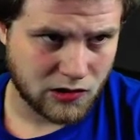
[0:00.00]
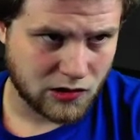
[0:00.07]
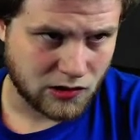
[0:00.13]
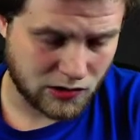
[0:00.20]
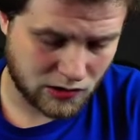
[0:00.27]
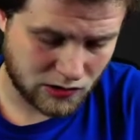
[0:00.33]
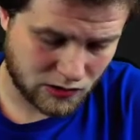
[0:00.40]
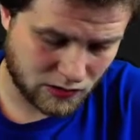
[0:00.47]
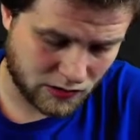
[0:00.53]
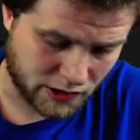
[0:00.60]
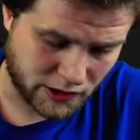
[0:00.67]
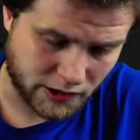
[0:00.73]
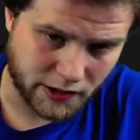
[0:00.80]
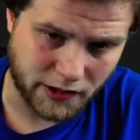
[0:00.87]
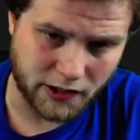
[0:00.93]

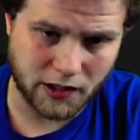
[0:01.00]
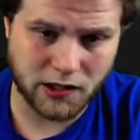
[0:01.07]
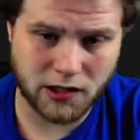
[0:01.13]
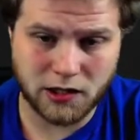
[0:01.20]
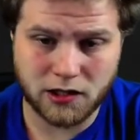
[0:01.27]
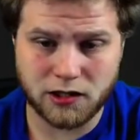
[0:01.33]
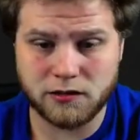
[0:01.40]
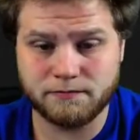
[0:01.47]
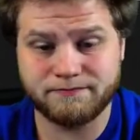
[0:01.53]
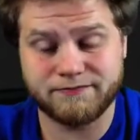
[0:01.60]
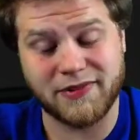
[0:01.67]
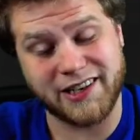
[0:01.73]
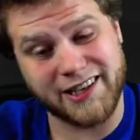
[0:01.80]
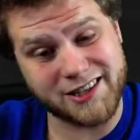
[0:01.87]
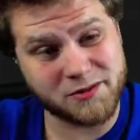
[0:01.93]
Okay. I
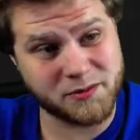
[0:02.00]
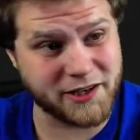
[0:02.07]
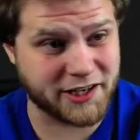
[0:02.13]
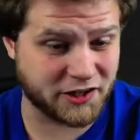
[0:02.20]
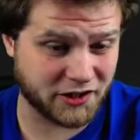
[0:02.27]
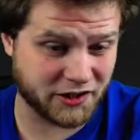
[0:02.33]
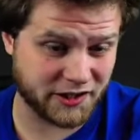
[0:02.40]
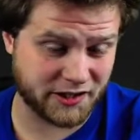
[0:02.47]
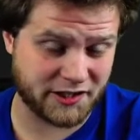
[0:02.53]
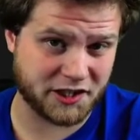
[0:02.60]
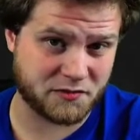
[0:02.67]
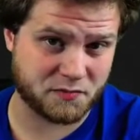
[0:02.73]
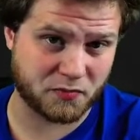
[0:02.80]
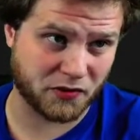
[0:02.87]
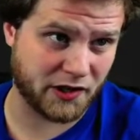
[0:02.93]
guess we could
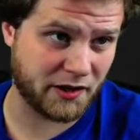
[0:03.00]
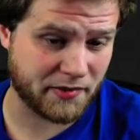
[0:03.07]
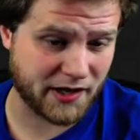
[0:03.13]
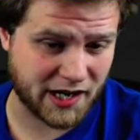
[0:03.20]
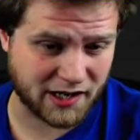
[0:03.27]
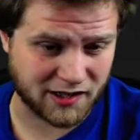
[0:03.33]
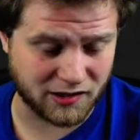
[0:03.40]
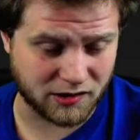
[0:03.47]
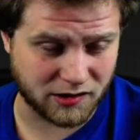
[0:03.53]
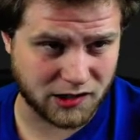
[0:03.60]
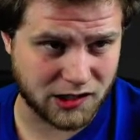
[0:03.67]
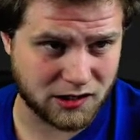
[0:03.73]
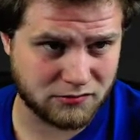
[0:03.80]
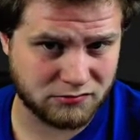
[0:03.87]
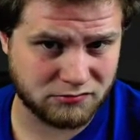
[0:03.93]
just bring back
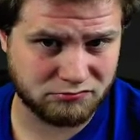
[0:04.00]
Uro.